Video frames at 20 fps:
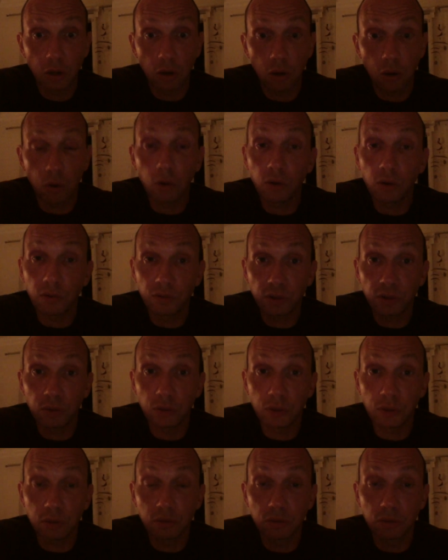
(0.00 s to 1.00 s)
all of you
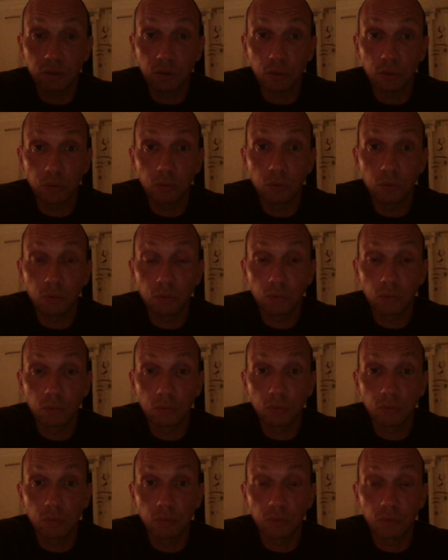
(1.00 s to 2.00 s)
that do
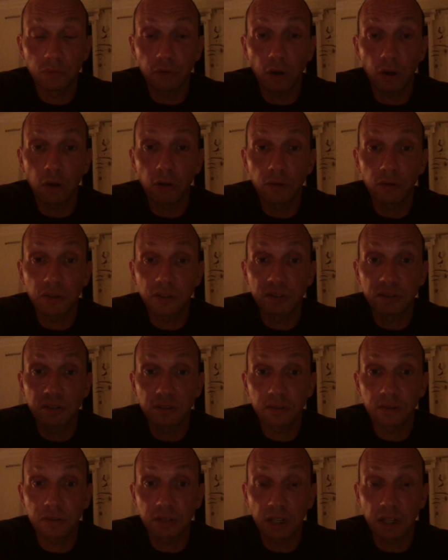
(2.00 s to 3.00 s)
follow this
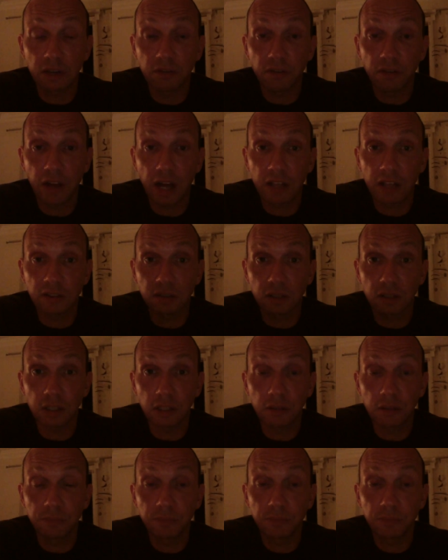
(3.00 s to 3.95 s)
steadfastly